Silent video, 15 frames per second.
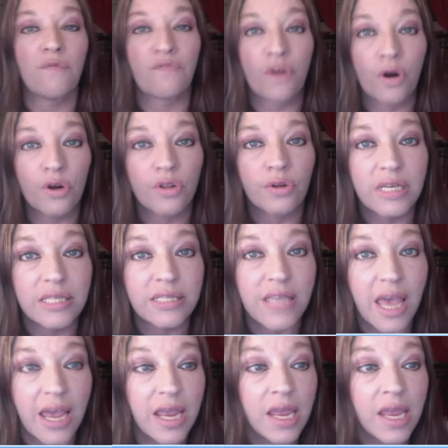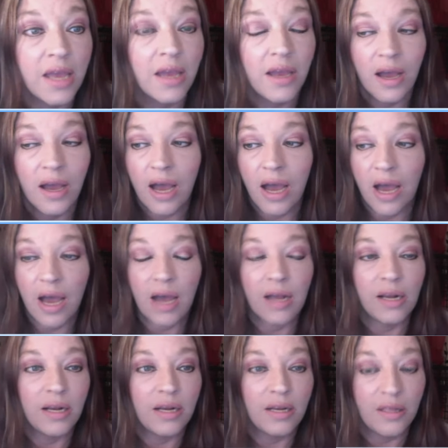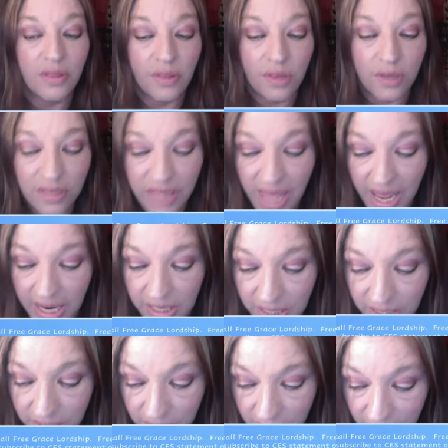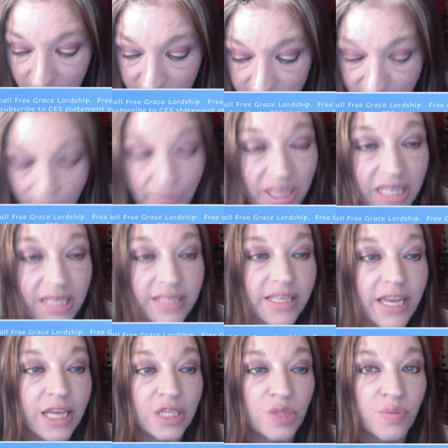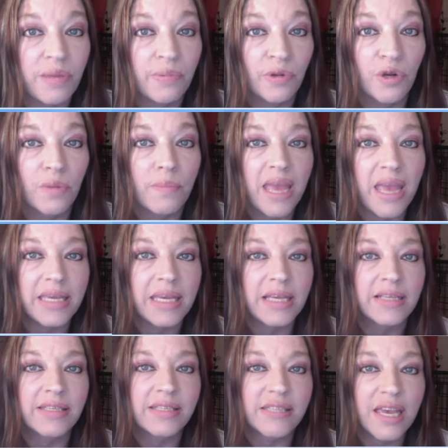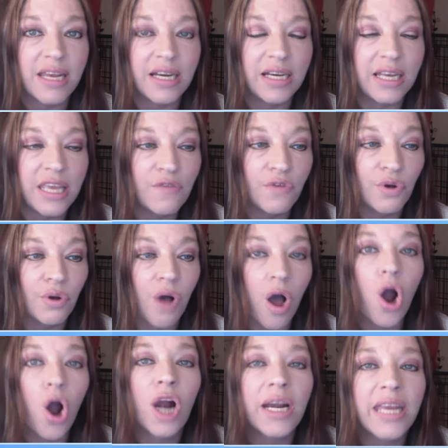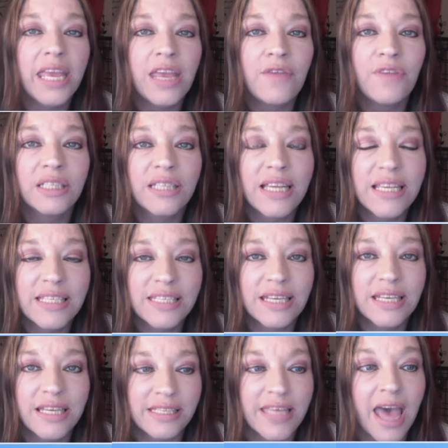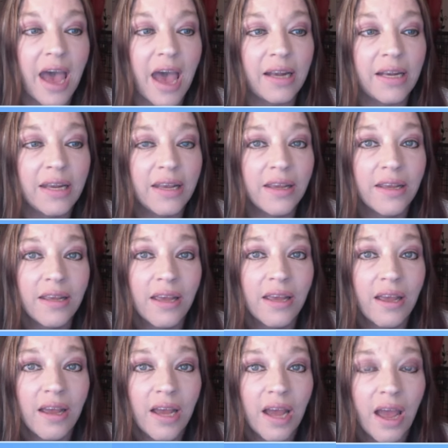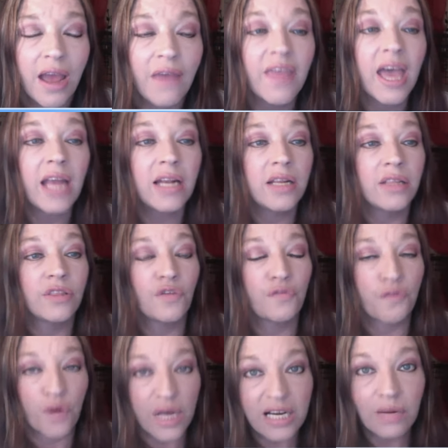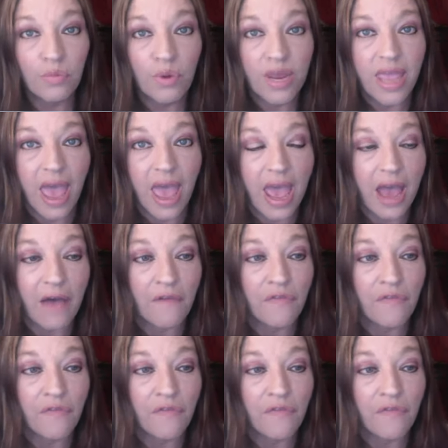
further and say uh, that some of these things people are making sin and evil aren't even listed as that. And that the freedom we have